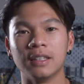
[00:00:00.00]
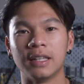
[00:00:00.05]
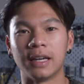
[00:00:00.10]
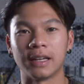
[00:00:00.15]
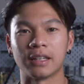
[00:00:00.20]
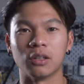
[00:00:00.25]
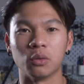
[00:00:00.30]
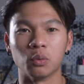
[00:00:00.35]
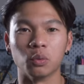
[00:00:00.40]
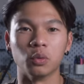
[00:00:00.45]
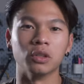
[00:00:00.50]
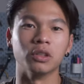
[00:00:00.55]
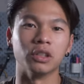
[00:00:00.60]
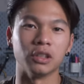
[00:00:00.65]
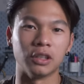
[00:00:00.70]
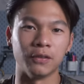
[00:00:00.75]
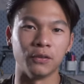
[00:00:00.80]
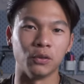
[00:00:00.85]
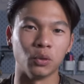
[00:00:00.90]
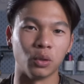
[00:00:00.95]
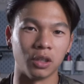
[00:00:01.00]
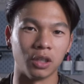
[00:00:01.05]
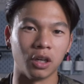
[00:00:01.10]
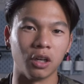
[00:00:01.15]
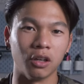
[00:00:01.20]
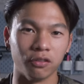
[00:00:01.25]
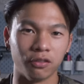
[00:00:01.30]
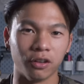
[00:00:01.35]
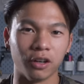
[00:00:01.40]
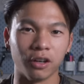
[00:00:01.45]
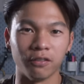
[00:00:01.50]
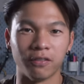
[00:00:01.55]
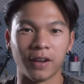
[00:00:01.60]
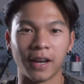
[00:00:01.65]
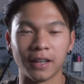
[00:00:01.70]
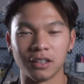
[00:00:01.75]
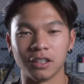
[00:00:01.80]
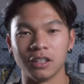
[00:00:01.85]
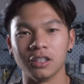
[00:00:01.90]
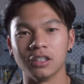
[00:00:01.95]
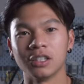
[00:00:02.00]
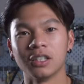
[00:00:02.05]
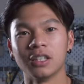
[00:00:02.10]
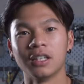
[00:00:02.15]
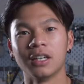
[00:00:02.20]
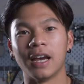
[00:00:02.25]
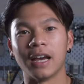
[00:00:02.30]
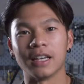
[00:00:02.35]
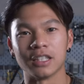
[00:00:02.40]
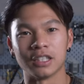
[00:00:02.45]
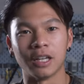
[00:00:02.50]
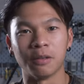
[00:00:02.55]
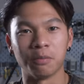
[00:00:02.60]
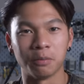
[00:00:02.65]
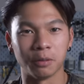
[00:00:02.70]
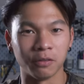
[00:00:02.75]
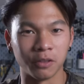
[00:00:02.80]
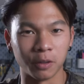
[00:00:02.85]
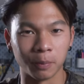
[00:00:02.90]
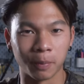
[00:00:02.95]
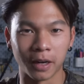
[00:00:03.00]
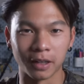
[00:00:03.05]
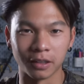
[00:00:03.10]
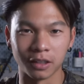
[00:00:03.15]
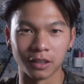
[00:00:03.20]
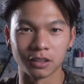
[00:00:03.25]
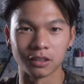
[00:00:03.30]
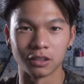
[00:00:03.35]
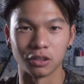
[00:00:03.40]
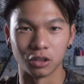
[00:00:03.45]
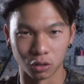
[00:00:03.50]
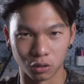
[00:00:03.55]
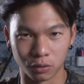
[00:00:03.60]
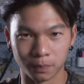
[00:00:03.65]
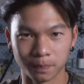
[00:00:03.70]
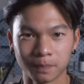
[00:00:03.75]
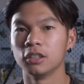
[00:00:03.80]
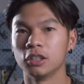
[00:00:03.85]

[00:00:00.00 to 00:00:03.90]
that can really give you an unfair advantage as an FPV pilot too.